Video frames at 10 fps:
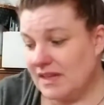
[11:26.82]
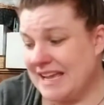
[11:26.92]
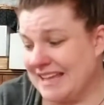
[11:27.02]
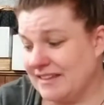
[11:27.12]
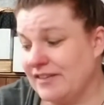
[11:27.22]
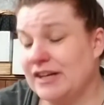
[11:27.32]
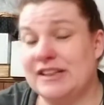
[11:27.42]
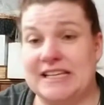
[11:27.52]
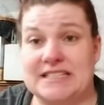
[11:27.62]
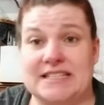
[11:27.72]
At the very
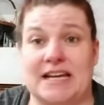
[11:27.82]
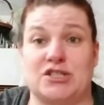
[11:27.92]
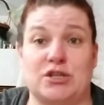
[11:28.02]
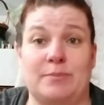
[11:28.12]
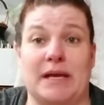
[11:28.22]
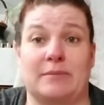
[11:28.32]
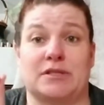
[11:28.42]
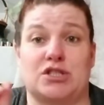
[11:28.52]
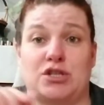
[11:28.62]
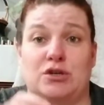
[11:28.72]
least, I should be able
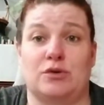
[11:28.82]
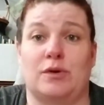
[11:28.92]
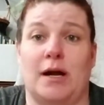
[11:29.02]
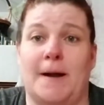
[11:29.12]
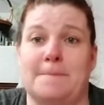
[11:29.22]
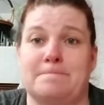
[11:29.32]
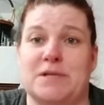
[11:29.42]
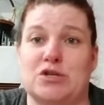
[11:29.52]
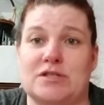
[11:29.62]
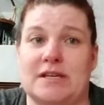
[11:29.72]
to
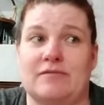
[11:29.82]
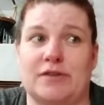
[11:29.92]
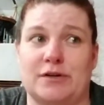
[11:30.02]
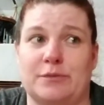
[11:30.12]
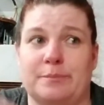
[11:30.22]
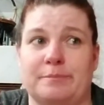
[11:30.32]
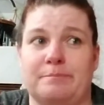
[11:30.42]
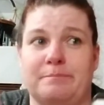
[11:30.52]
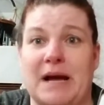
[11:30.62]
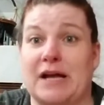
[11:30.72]
use it for
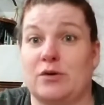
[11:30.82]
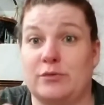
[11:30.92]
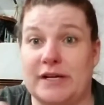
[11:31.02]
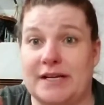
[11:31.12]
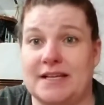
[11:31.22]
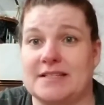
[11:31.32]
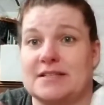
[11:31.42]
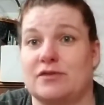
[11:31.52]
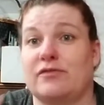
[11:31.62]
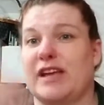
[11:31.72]
my own
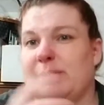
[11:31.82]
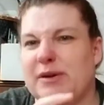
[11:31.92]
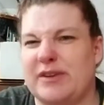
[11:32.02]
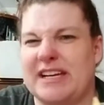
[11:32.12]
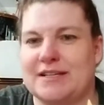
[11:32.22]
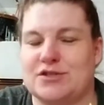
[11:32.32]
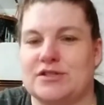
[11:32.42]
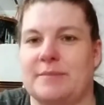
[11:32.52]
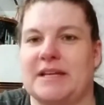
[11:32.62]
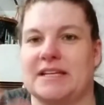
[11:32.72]
readings or family readings or
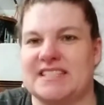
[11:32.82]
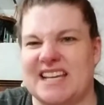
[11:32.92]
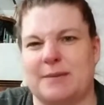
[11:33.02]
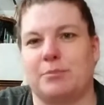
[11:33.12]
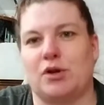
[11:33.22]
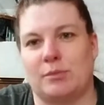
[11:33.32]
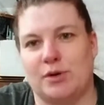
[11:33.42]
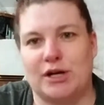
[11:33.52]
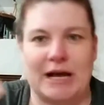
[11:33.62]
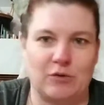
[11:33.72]
something, because I can pull the
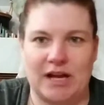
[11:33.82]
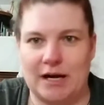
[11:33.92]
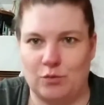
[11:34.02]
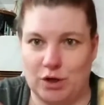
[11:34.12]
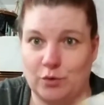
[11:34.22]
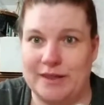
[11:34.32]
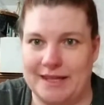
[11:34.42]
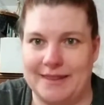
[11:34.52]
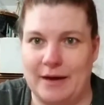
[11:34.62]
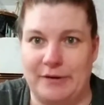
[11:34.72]
book out and kind of work with
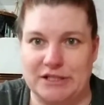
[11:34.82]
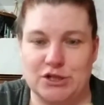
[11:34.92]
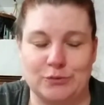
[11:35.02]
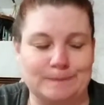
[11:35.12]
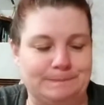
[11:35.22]
it that way too.